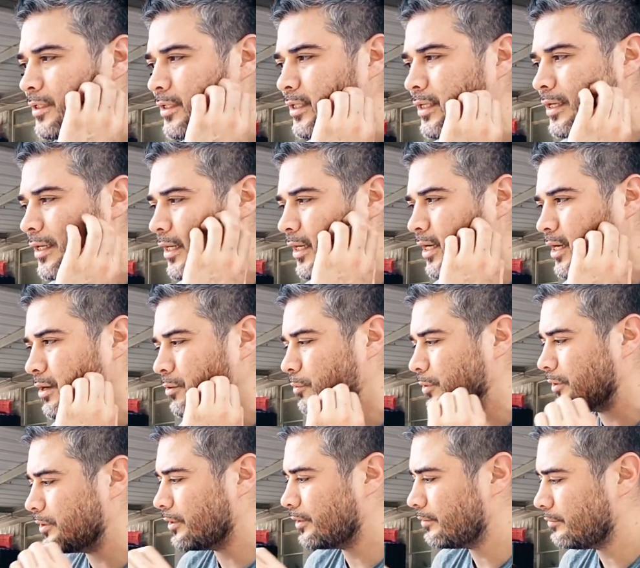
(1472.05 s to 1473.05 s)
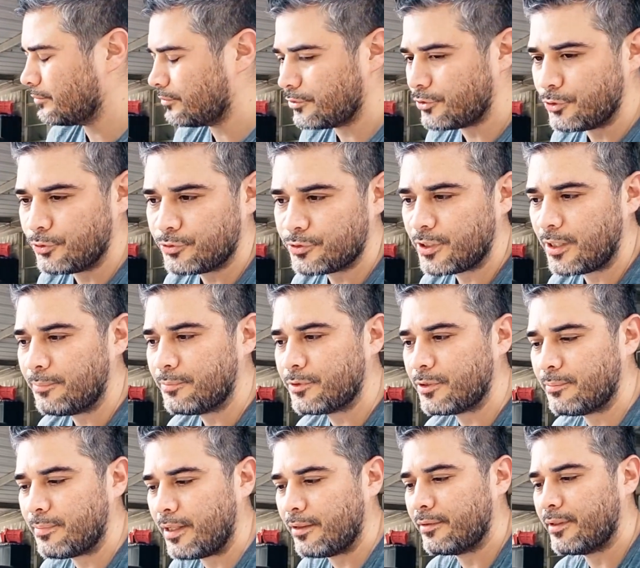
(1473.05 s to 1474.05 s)
So with it
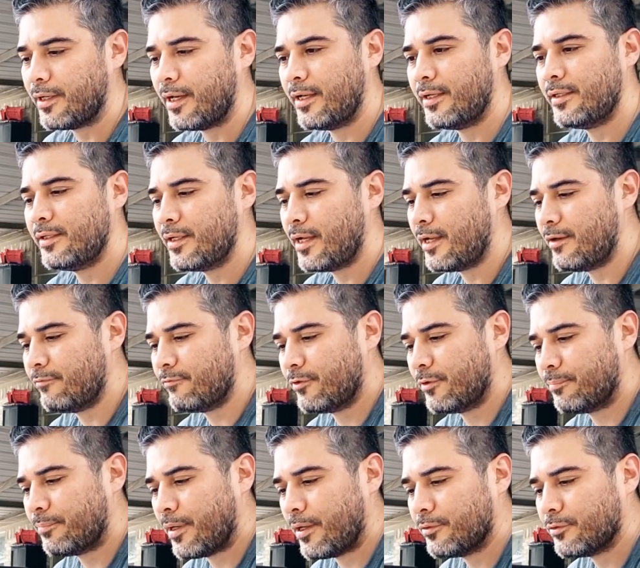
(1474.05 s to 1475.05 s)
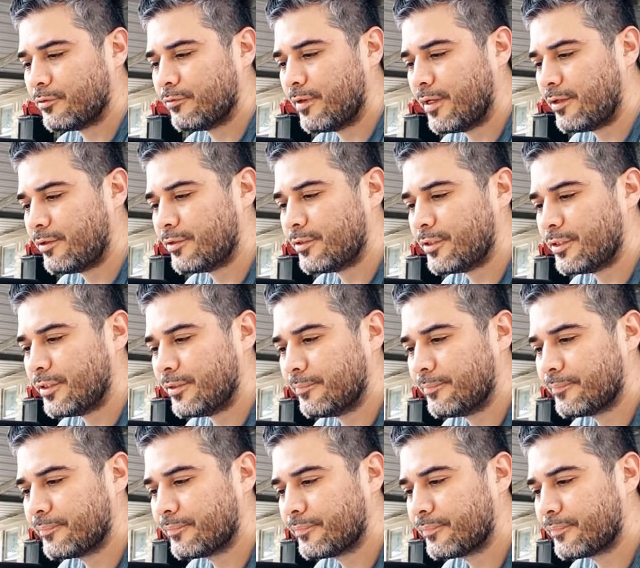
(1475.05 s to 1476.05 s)
juiced up to about 88 foot-pounds of
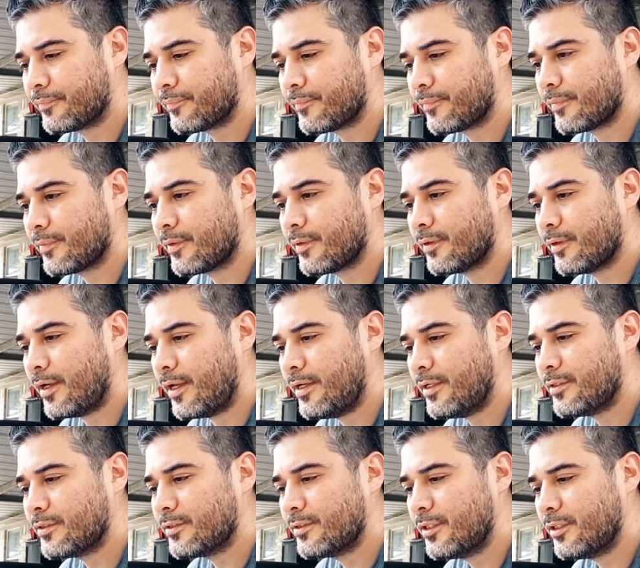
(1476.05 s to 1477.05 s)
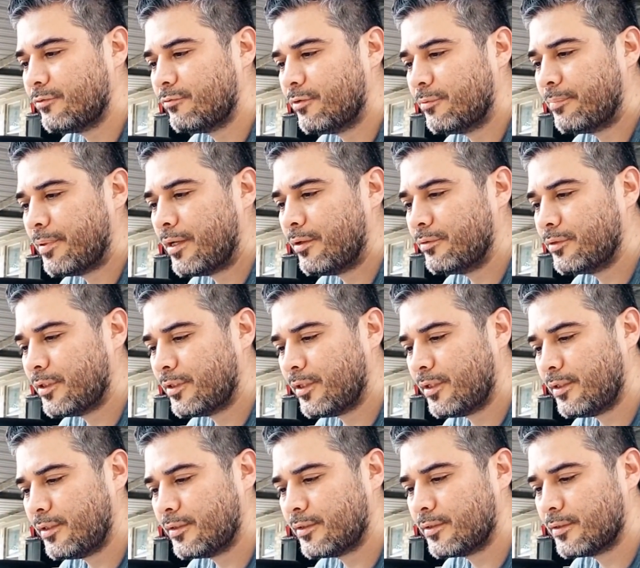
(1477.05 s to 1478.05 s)
energy, 86
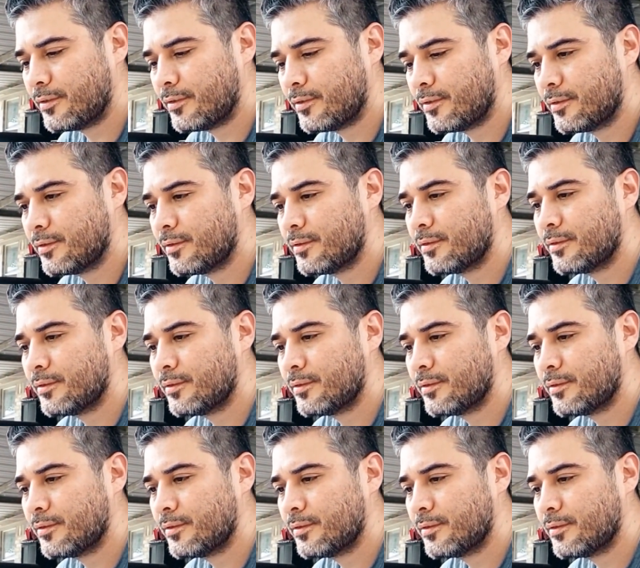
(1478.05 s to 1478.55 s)
foot-pounds I think.